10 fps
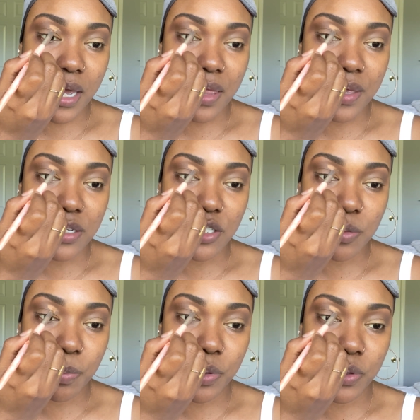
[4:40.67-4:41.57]
and then
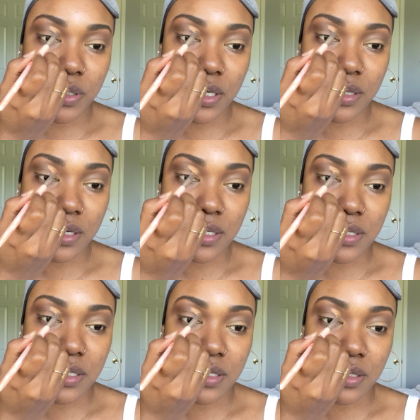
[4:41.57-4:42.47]
just pulling the
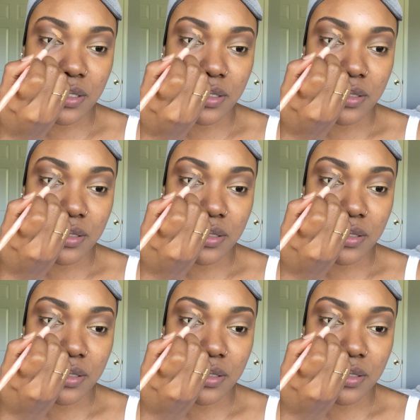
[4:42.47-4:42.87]
concealer